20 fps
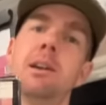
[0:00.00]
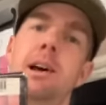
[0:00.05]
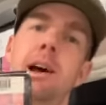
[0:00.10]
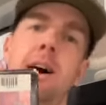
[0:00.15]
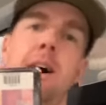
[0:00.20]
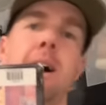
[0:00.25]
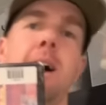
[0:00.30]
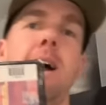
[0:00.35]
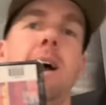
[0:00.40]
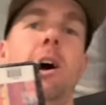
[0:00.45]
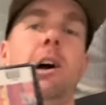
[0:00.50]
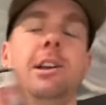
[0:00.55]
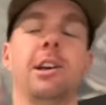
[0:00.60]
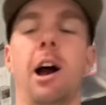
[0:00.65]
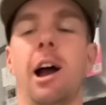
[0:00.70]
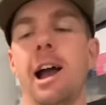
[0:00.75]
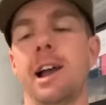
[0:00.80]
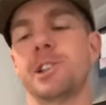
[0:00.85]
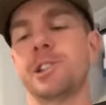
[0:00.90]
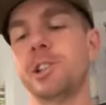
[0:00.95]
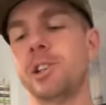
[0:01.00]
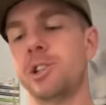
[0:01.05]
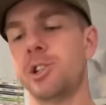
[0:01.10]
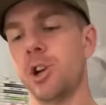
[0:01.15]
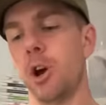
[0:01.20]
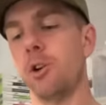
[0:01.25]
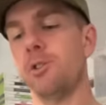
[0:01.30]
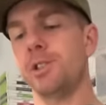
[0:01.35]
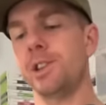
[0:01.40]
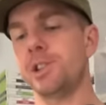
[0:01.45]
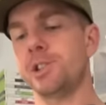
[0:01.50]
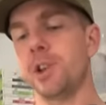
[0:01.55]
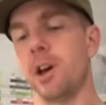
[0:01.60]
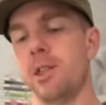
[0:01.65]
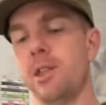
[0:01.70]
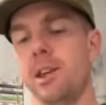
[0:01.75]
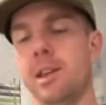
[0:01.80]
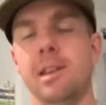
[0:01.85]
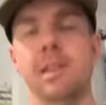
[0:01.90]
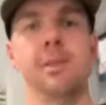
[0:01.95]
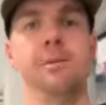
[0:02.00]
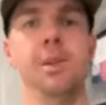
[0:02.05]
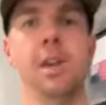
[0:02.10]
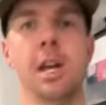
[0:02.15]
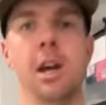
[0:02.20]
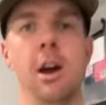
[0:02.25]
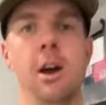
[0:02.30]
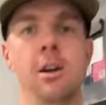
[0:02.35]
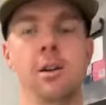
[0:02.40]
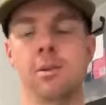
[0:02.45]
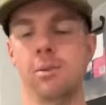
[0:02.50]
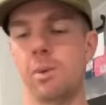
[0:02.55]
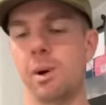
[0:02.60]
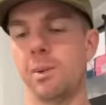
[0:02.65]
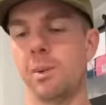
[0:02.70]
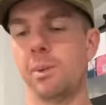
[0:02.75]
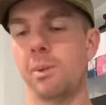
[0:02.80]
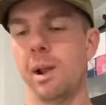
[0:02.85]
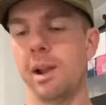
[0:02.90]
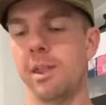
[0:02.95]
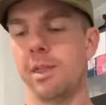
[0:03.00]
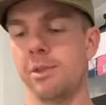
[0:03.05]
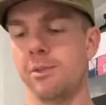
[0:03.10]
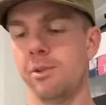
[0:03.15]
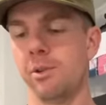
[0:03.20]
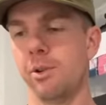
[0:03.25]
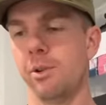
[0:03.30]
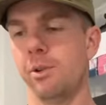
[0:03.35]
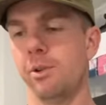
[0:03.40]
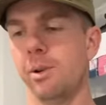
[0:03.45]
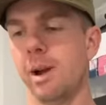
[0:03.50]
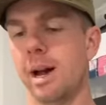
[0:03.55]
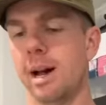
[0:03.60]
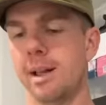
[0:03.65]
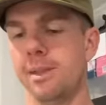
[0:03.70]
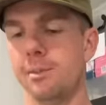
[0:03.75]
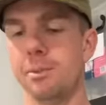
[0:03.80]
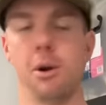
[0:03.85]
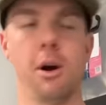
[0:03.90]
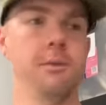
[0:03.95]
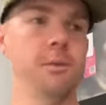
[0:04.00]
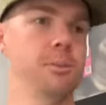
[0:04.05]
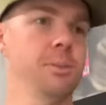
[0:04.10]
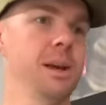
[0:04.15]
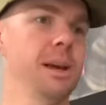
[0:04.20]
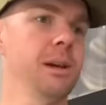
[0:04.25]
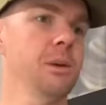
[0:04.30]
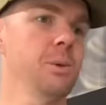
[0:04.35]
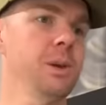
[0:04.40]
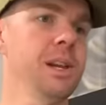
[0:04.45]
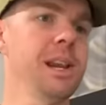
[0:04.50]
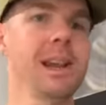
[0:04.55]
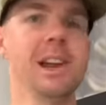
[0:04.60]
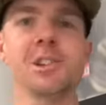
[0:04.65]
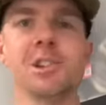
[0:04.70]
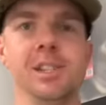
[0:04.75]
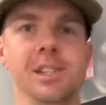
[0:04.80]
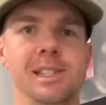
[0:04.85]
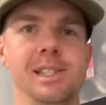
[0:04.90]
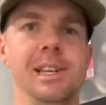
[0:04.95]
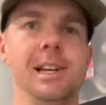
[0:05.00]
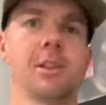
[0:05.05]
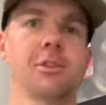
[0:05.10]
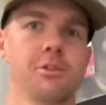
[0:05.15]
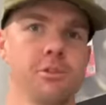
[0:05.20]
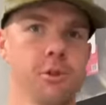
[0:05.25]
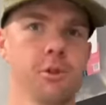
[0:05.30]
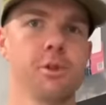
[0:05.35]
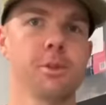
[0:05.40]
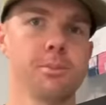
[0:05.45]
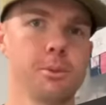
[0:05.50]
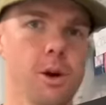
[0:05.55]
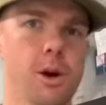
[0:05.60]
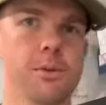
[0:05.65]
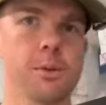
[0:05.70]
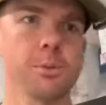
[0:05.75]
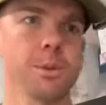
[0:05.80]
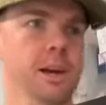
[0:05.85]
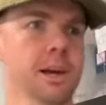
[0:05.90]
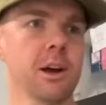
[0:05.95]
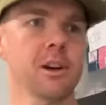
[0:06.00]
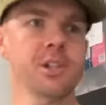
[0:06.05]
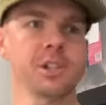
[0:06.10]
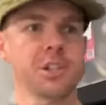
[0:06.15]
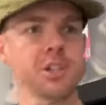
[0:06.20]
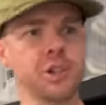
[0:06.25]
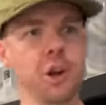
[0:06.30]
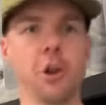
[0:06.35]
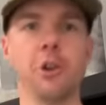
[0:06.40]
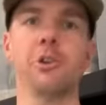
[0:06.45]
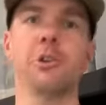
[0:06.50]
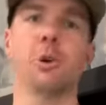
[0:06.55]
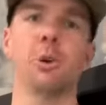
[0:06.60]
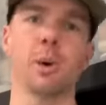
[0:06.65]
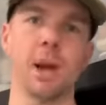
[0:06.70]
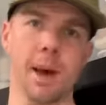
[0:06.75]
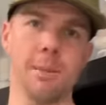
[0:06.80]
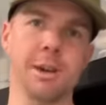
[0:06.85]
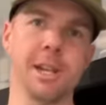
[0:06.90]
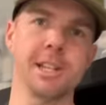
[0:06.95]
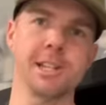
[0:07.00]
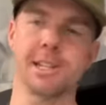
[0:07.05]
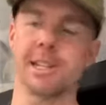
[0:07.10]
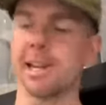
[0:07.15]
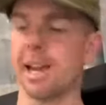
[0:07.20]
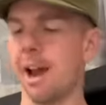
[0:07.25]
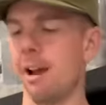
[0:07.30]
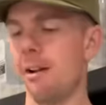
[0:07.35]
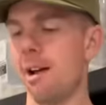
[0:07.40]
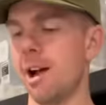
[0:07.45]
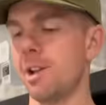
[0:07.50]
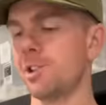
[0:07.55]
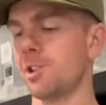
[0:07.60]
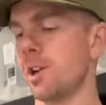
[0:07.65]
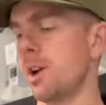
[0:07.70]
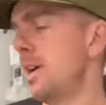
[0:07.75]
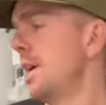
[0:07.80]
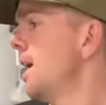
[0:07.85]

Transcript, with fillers: I actually showed this, I think, in the video where we went in through the private pick. We didn't actually dig through the private pick. I just showed it all coming into the garage.